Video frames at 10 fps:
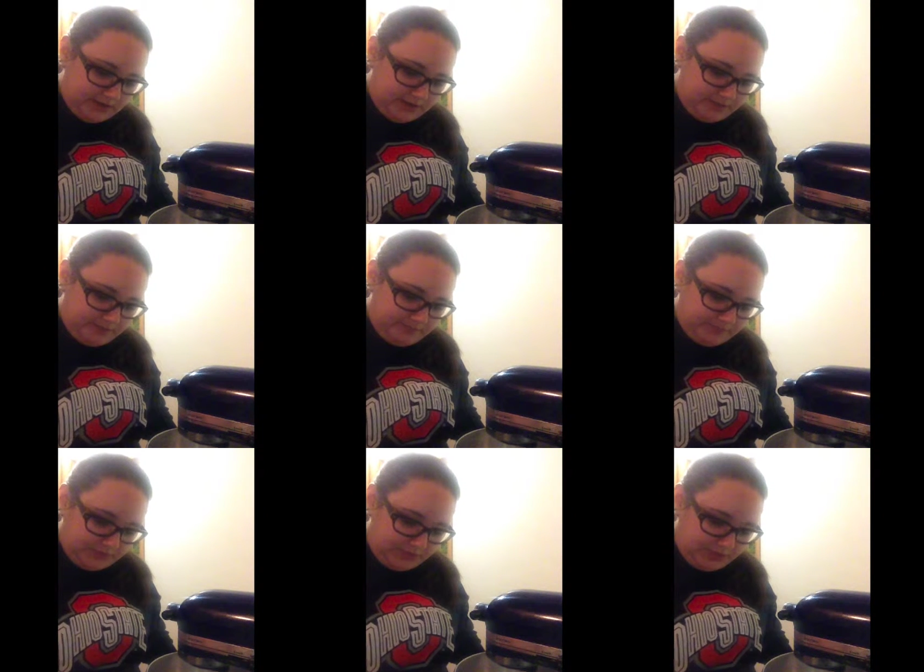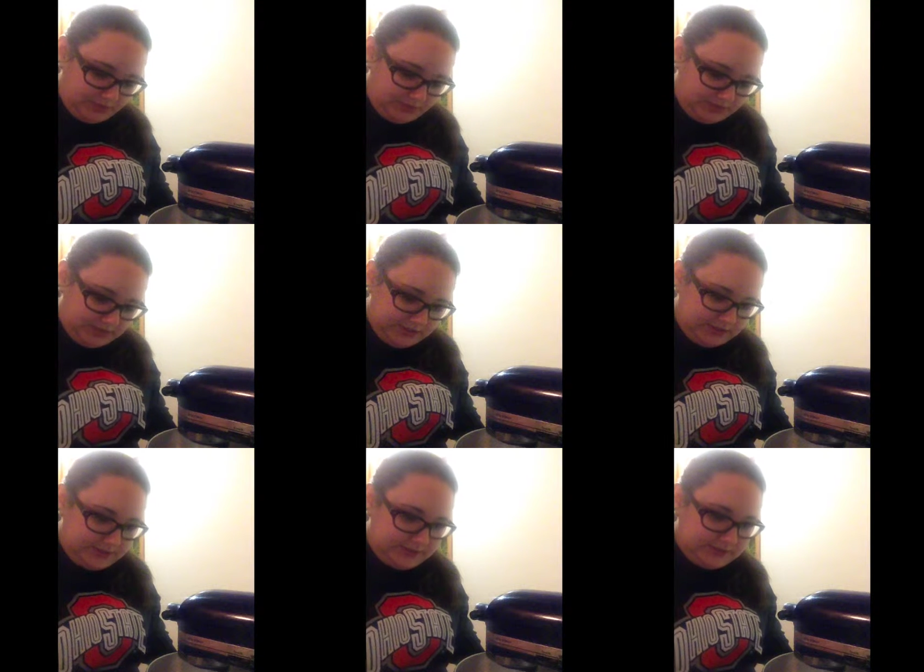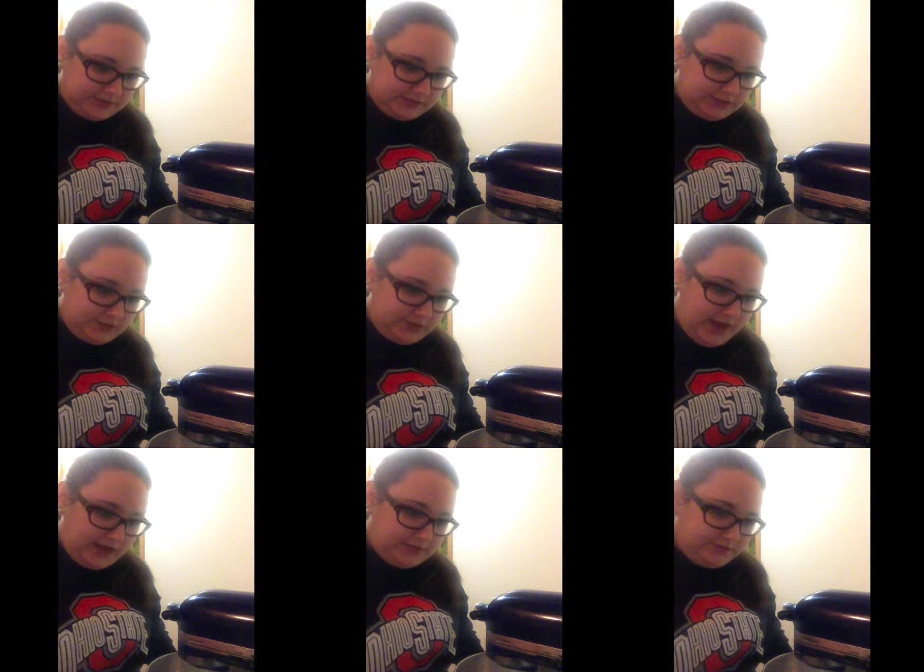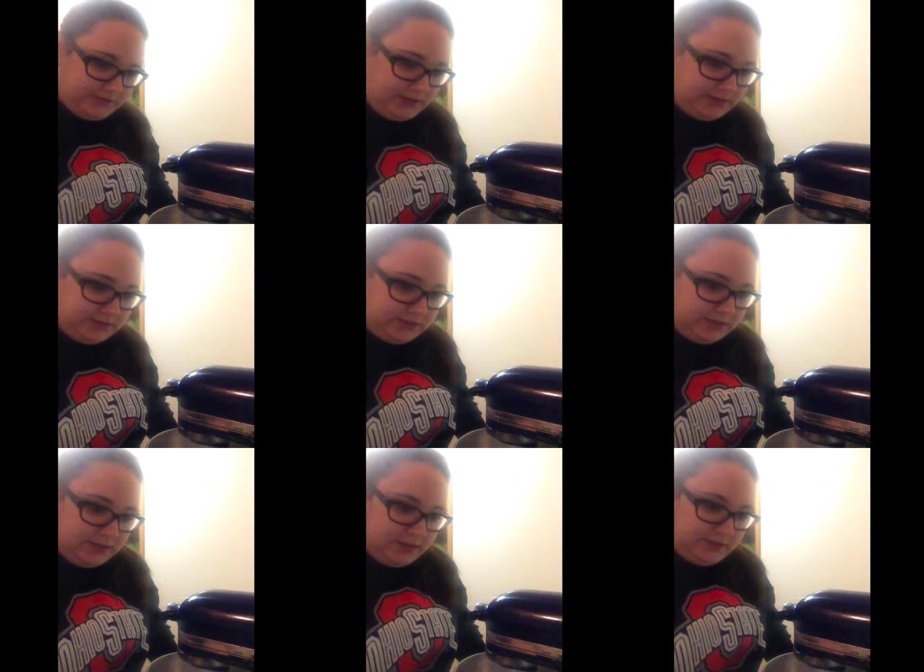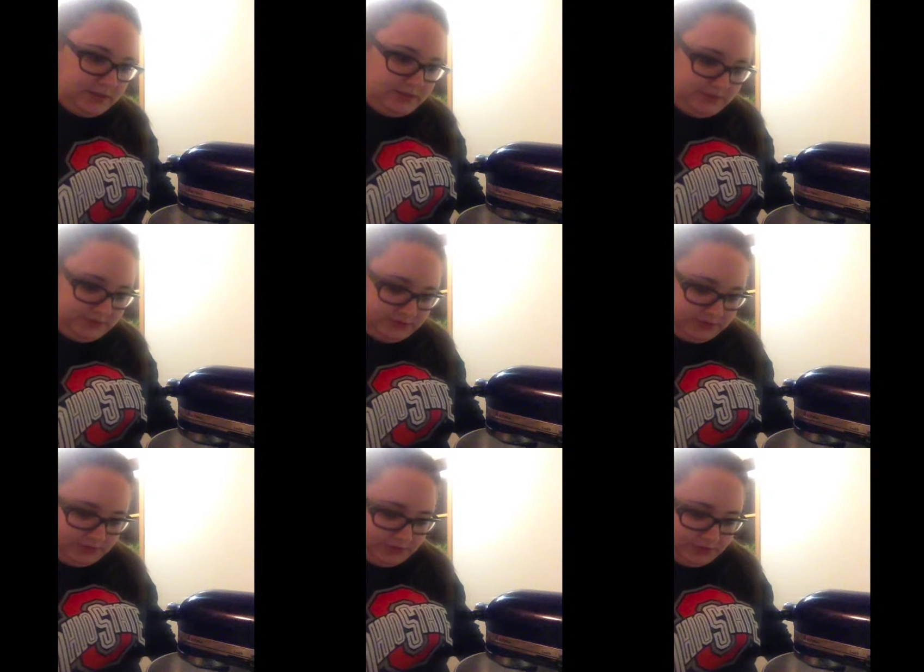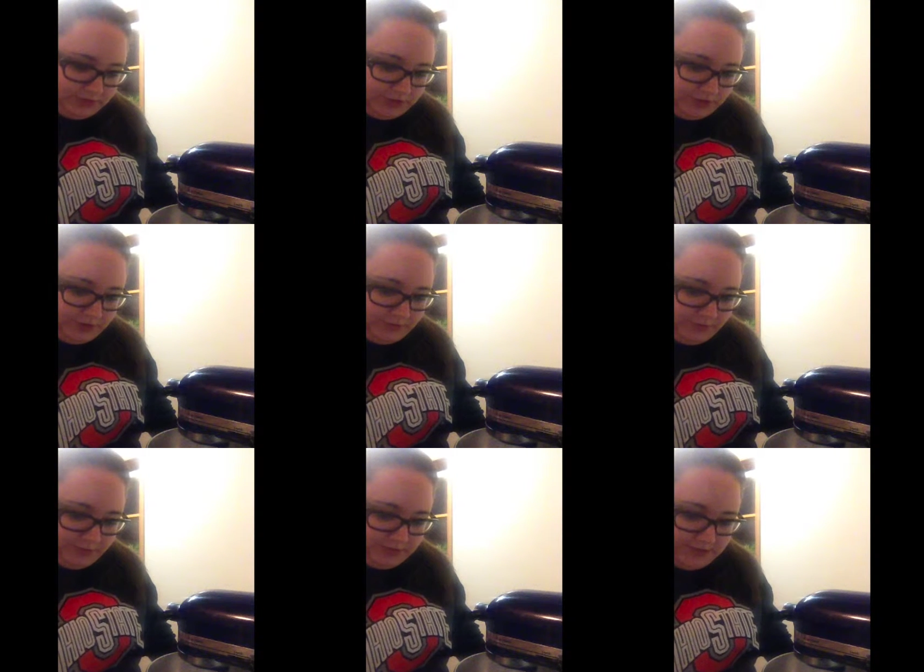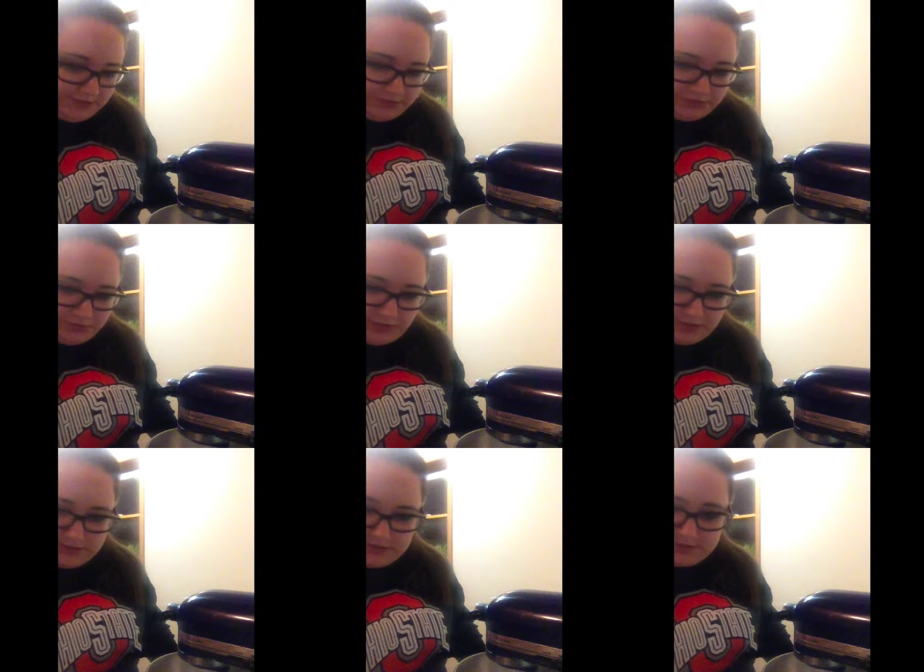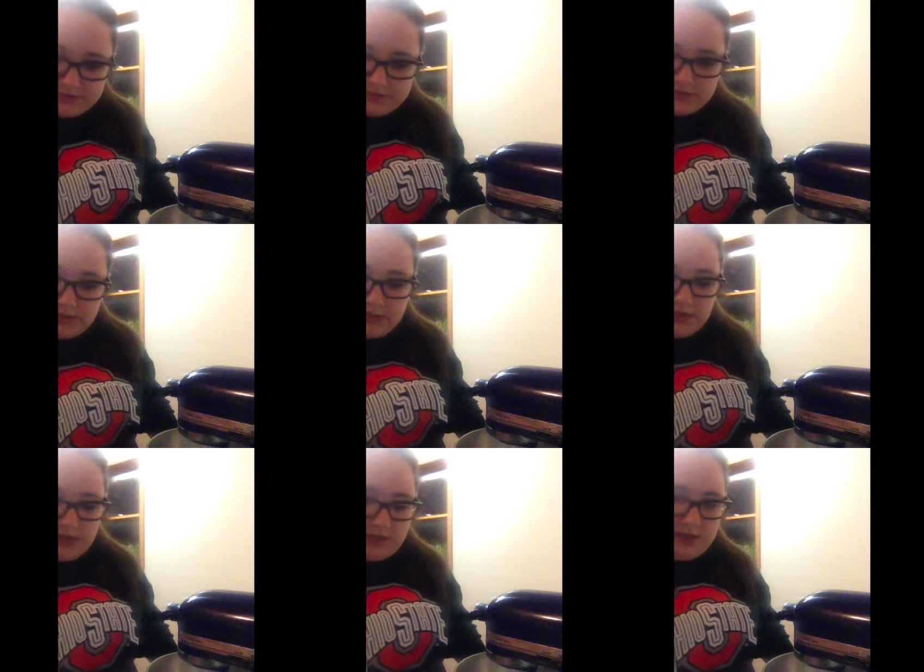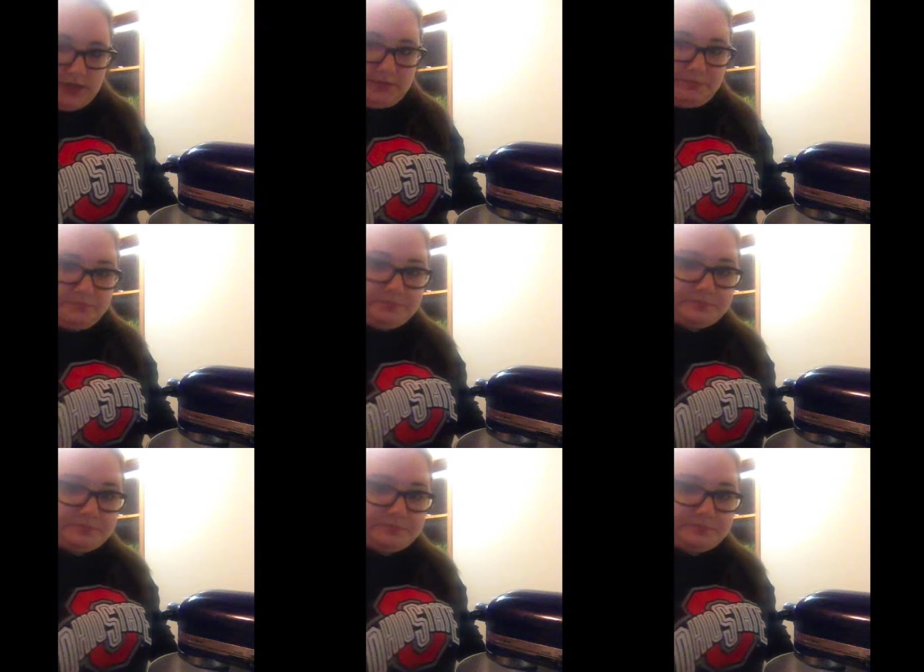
And you want the yeast to activate so it'll start the fermentation process. So